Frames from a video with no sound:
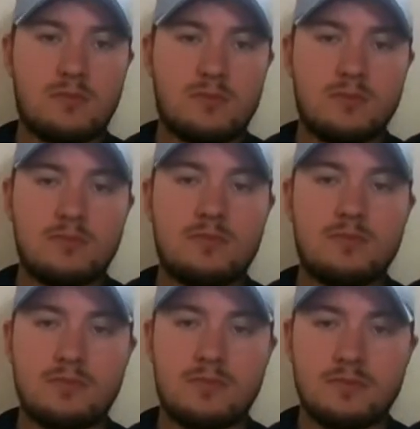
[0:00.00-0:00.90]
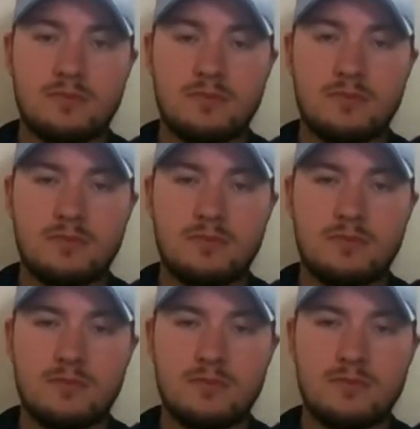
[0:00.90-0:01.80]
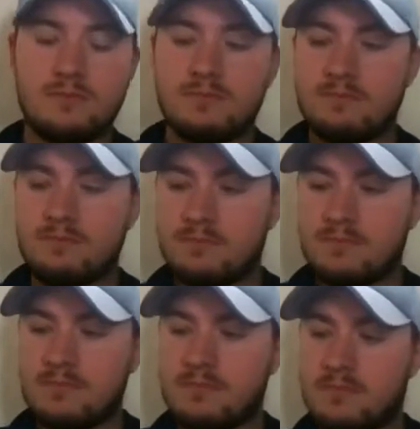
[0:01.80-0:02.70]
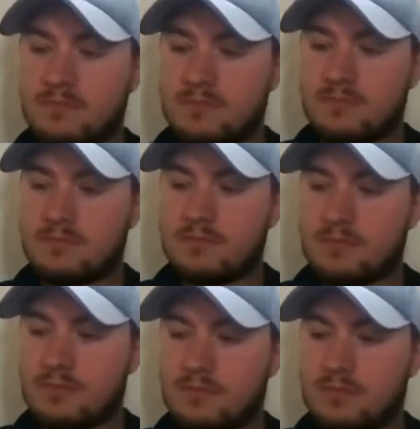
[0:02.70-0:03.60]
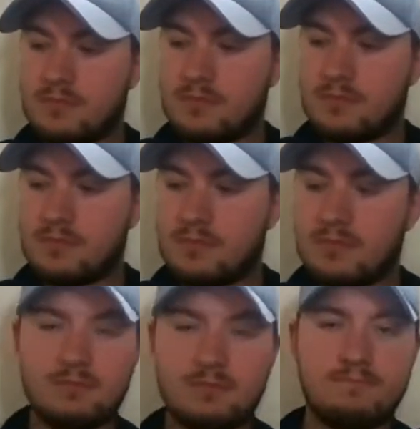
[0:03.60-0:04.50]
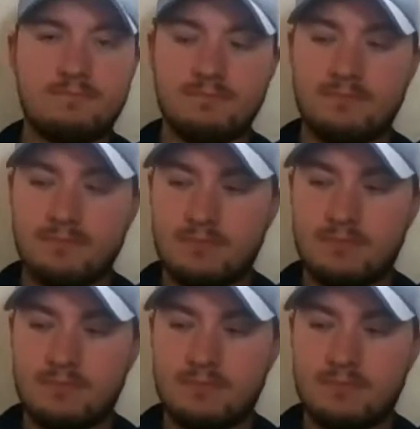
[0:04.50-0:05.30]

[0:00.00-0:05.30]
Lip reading: This person isn't speaking.